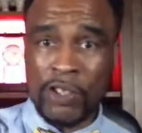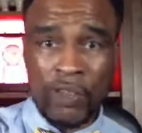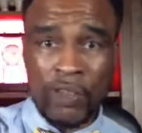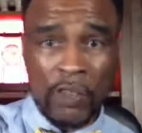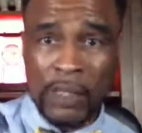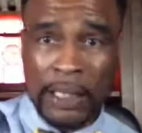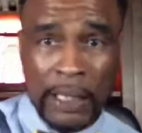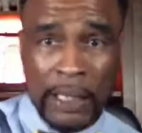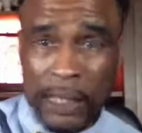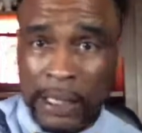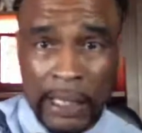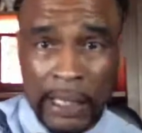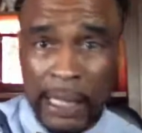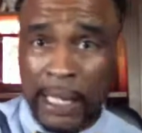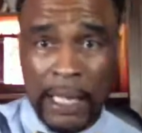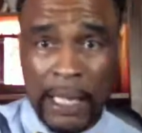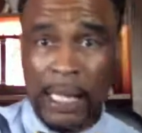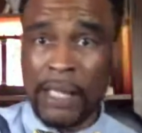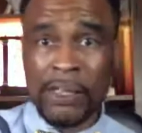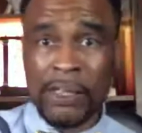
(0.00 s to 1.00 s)
you're getting
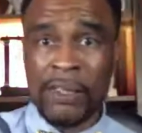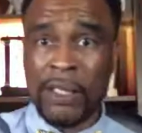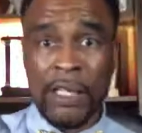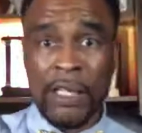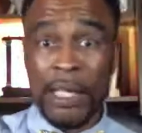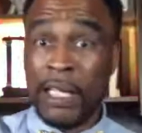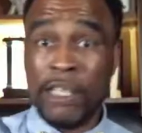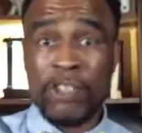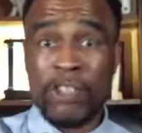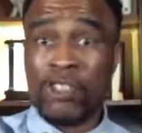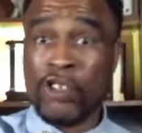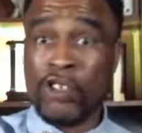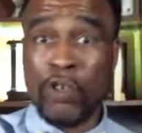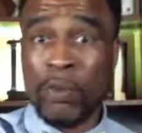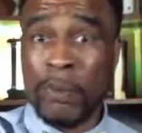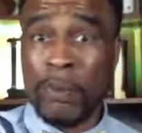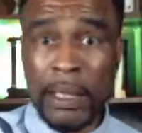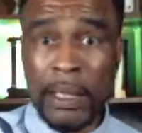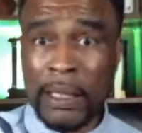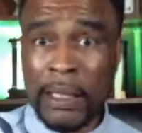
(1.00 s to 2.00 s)
gas and it's your
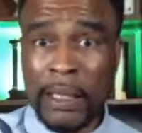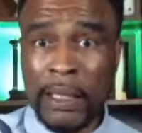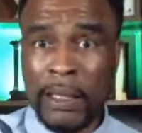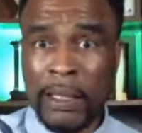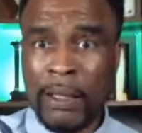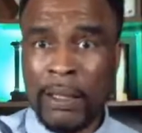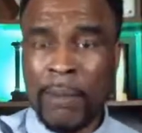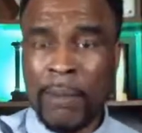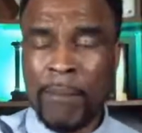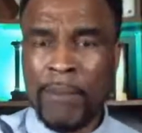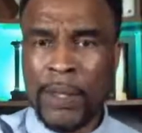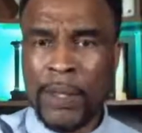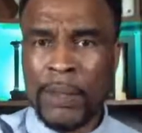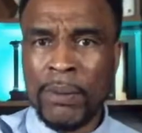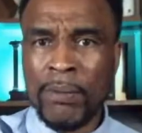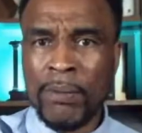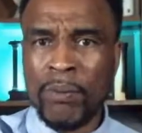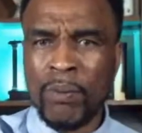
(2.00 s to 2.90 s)
money, then